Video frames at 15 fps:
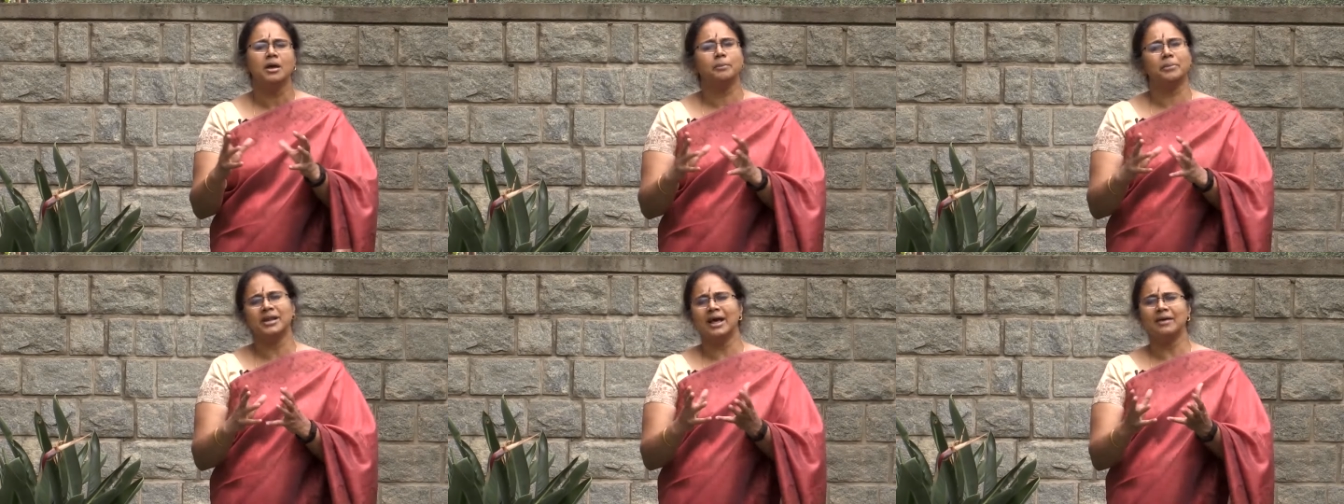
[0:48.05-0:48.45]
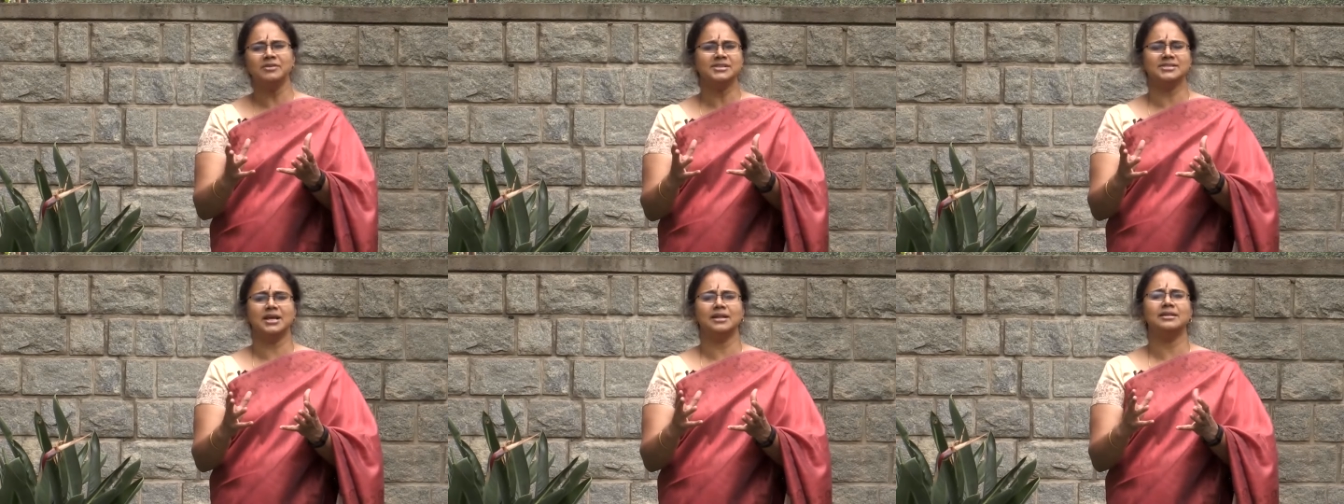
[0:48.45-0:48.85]
But
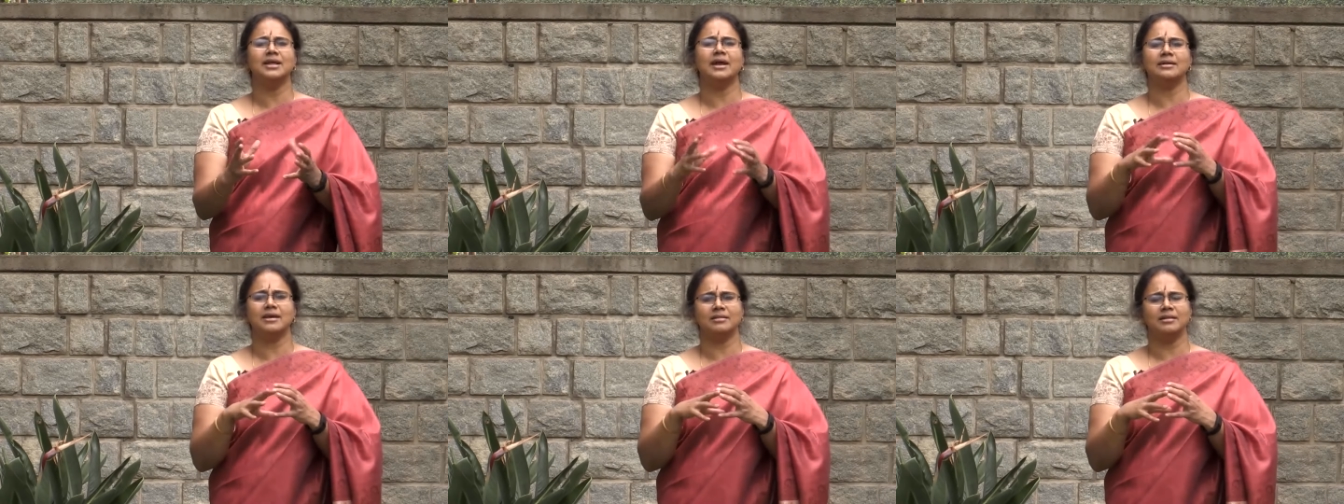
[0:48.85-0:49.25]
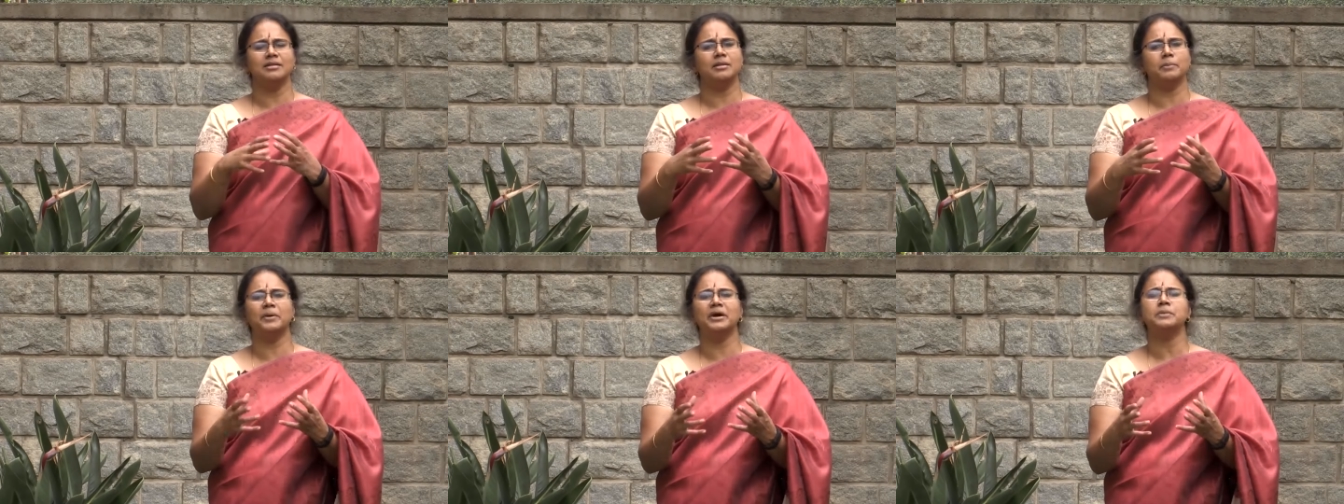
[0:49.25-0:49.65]
having said that, I think
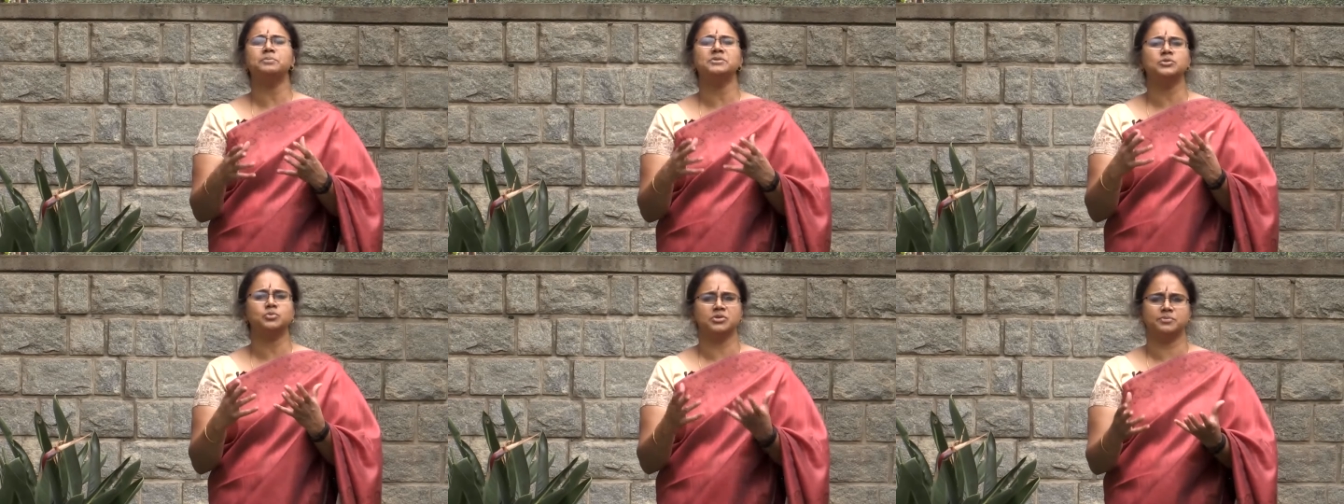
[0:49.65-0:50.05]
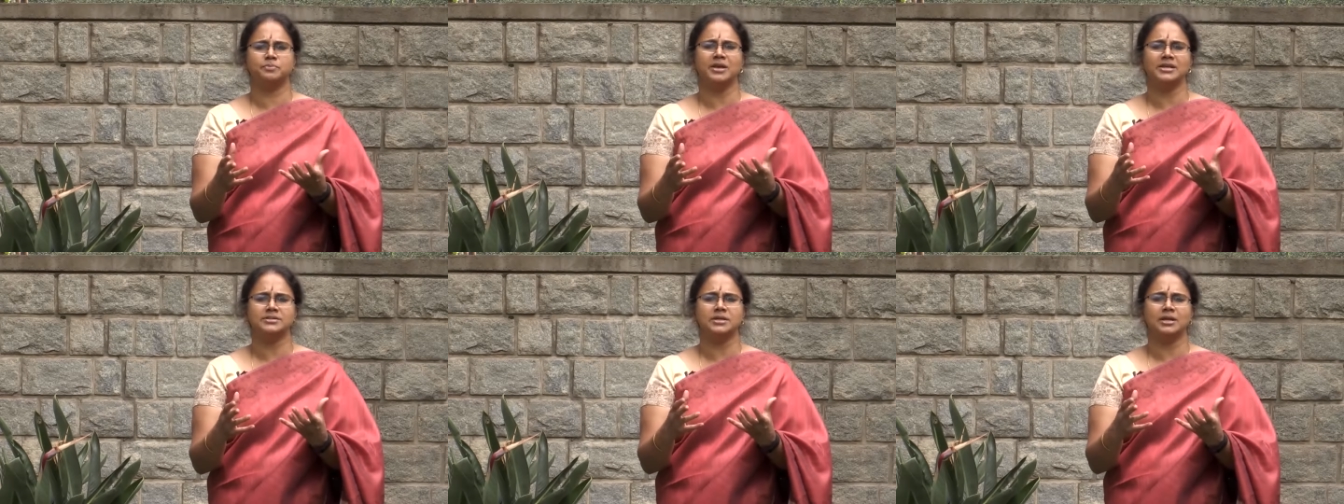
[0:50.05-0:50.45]
the purpose was
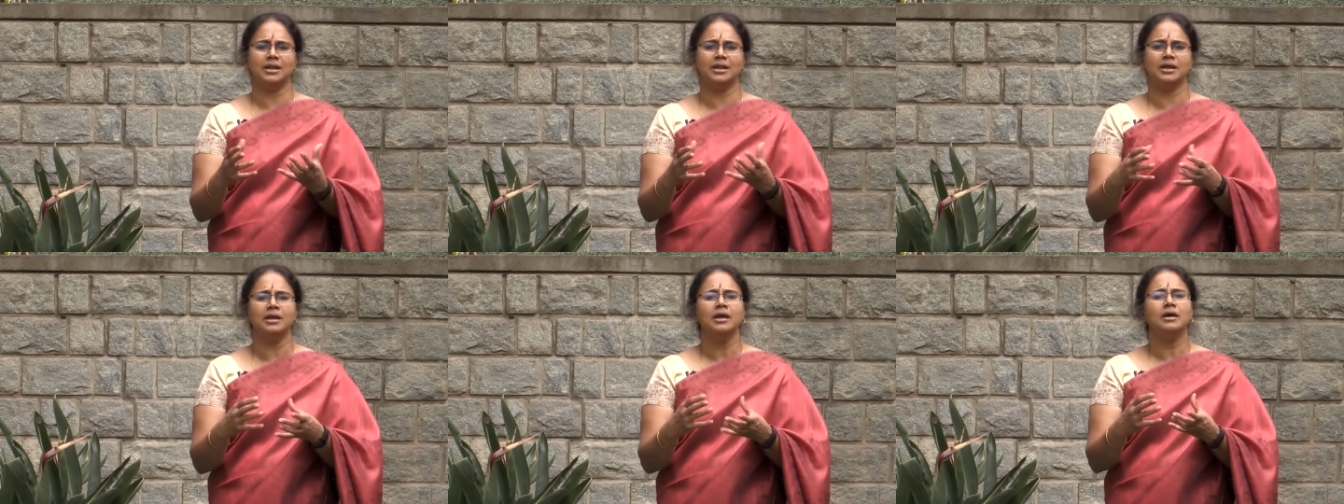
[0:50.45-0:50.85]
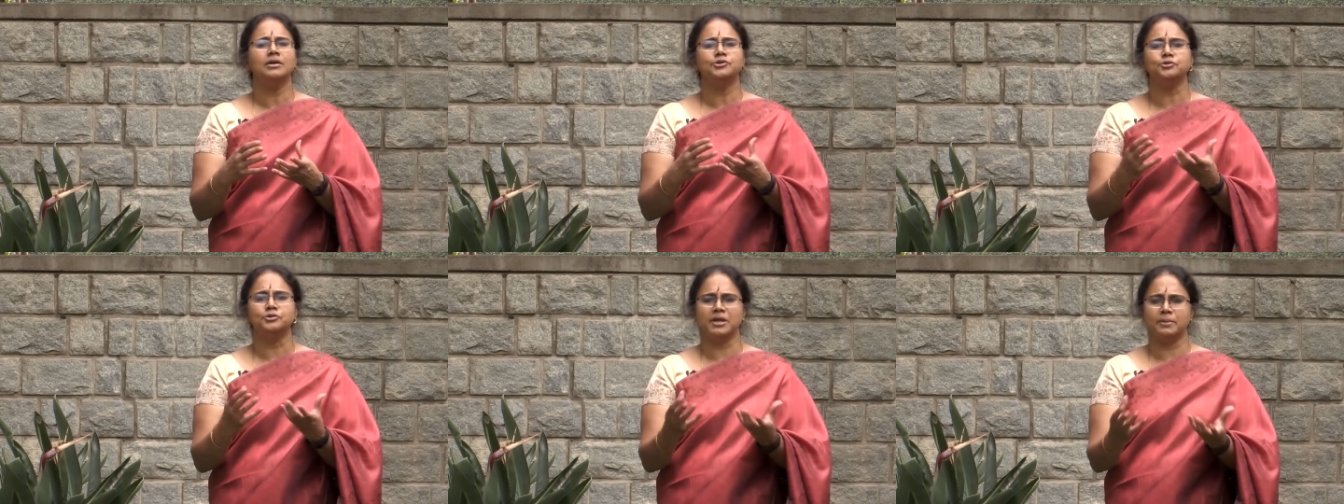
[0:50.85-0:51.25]
basically
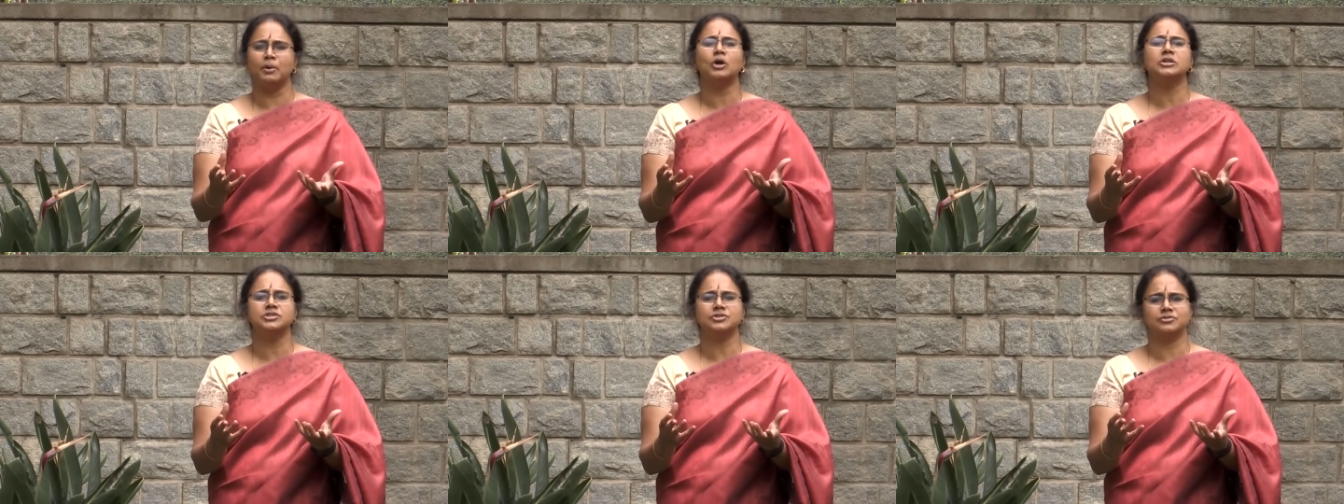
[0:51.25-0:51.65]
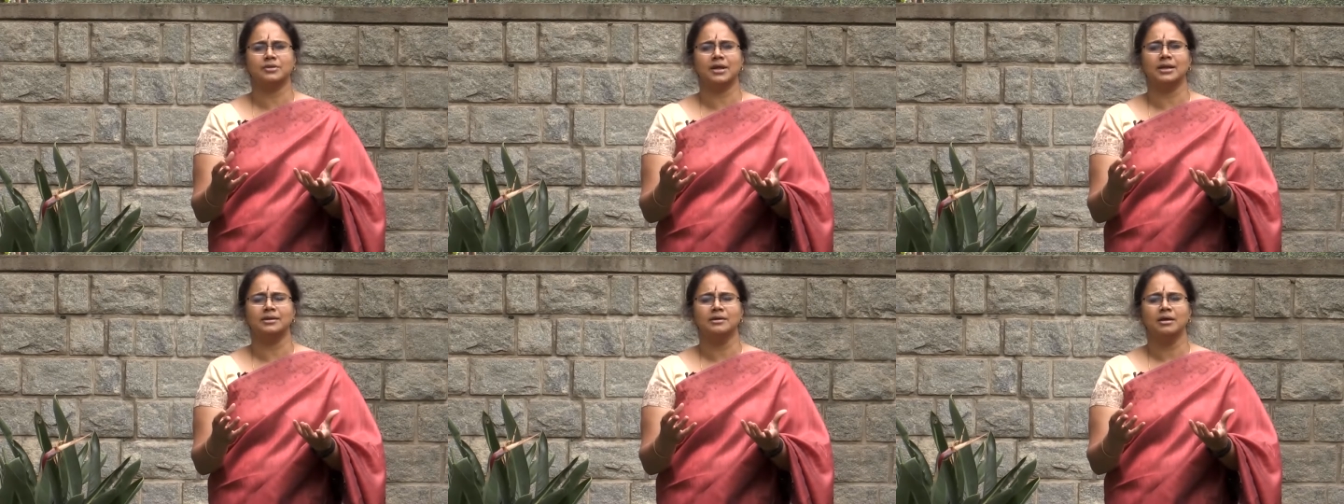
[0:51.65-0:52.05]
to
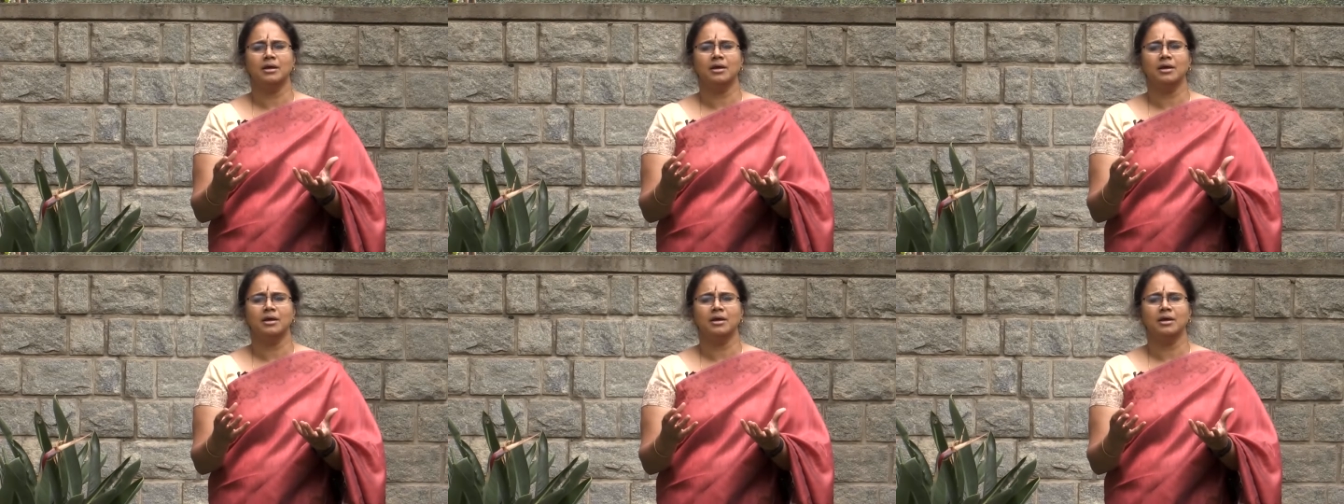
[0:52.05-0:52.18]
demonstrate